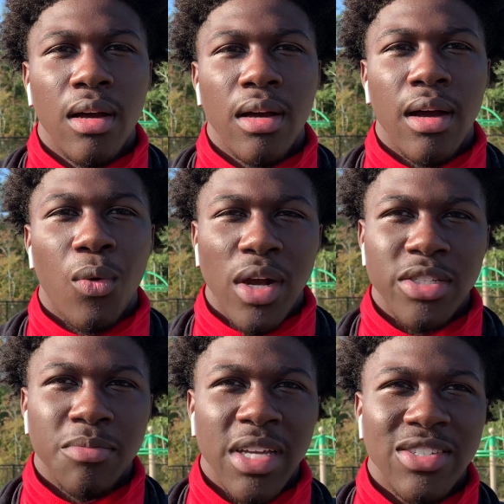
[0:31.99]
Uh, I
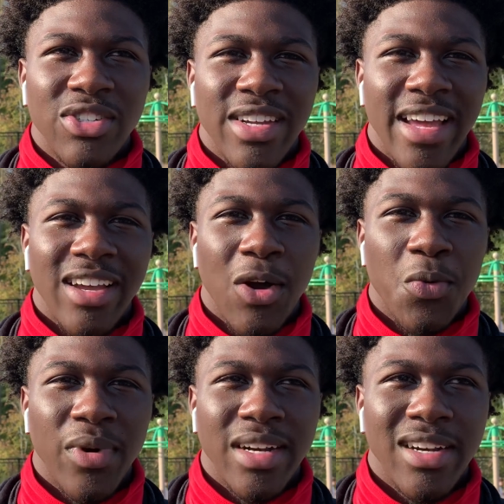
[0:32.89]
watched them yesterday go
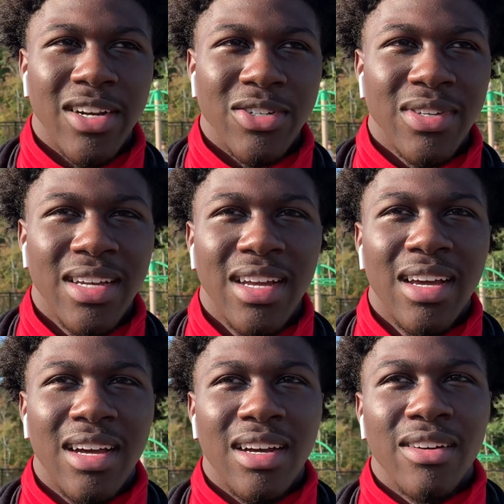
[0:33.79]
1-0
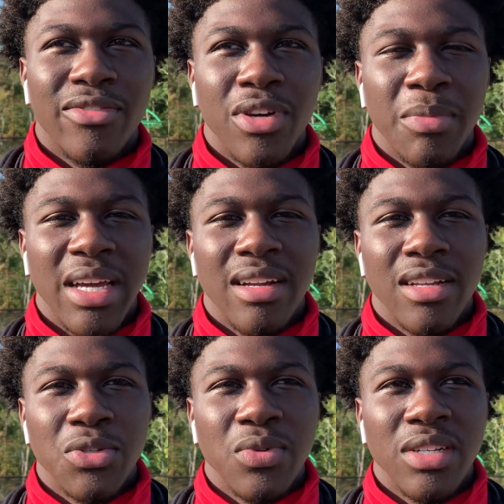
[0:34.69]
uh, for the beginning
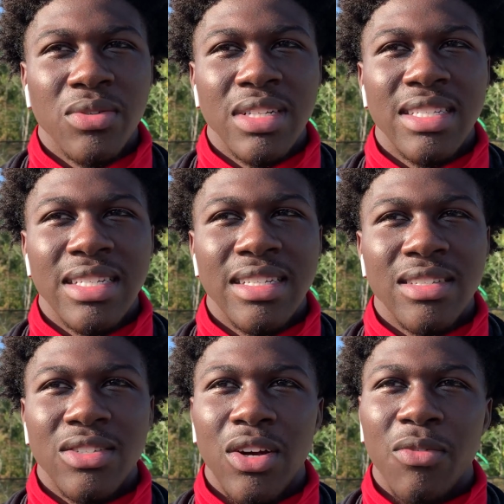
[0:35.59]
of the 2020
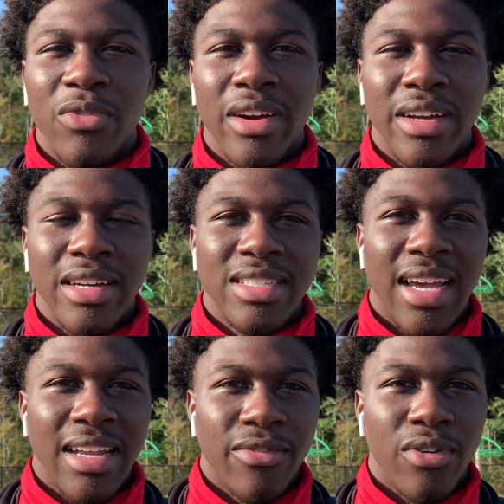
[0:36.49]
season, so I'm very
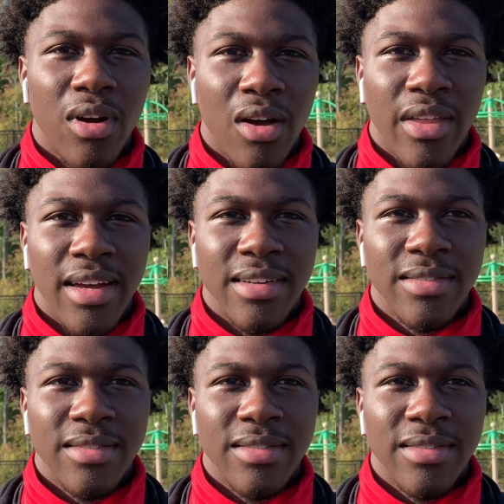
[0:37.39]
excited for all that.